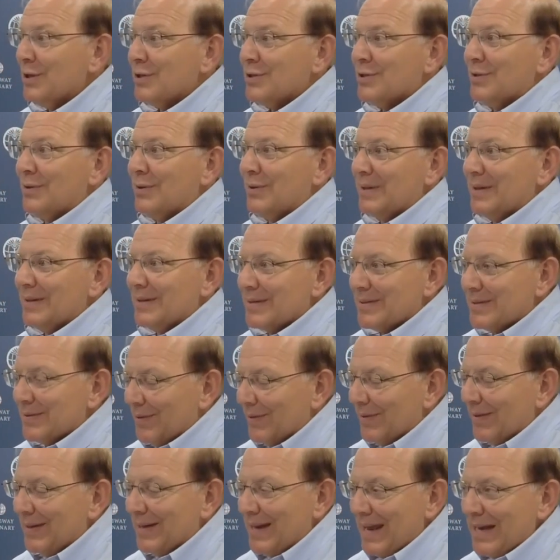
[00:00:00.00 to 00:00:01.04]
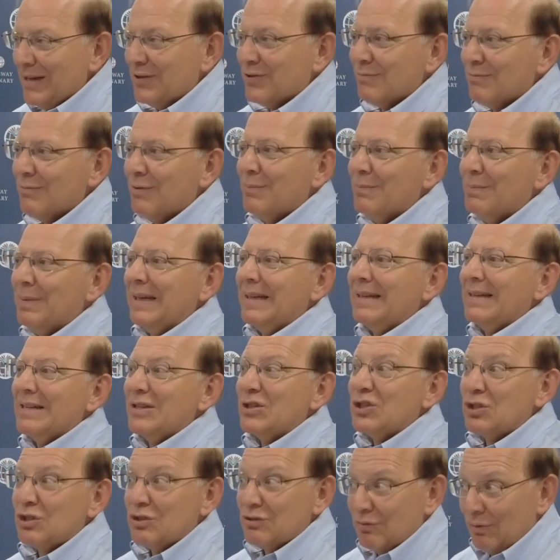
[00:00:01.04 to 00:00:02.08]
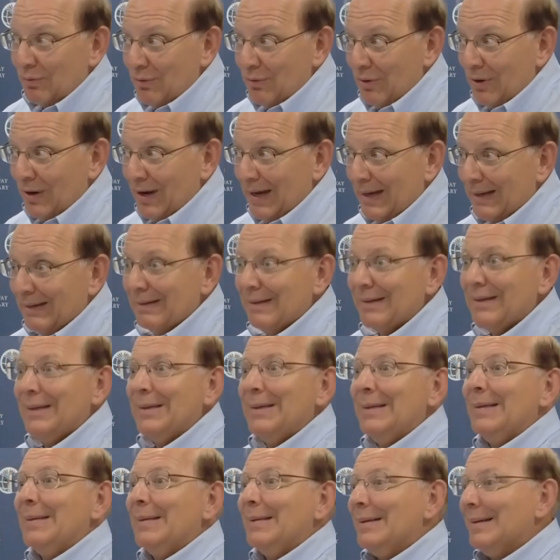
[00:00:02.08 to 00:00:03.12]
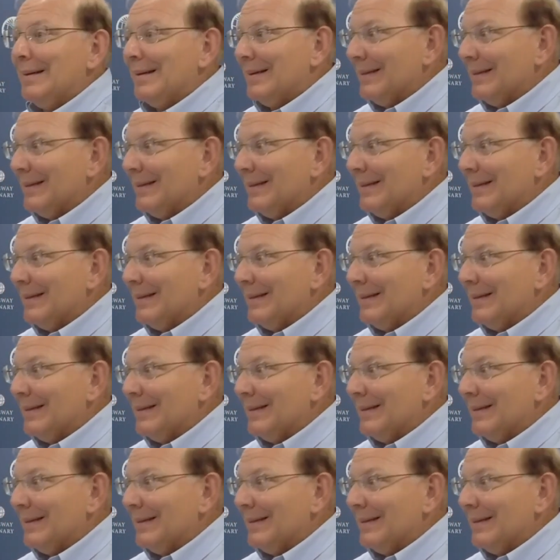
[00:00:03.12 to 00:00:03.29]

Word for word: Right. So, so the nation will be destroyed, mm.